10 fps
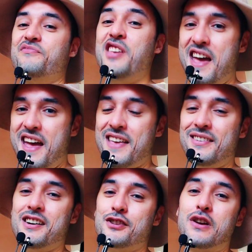Yeah, you
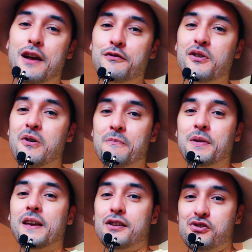got to have your own
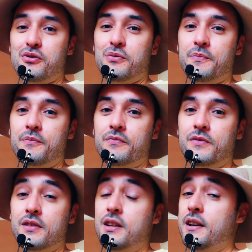Pikachu.
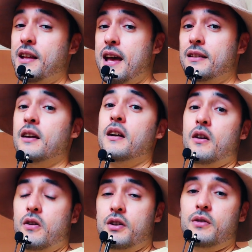Neither that,
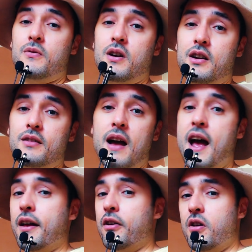or you are
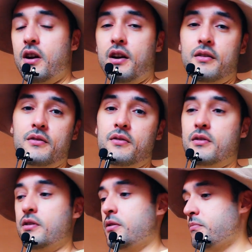Aragorn
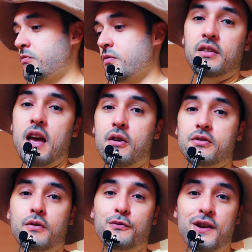or Geralt
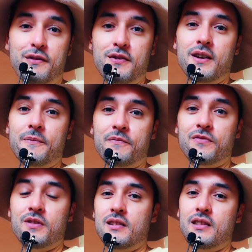of Rivia,
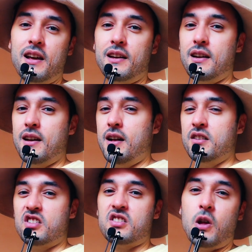like an
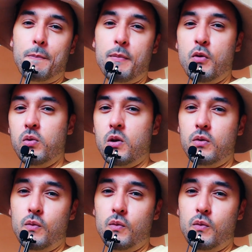unstoppable lone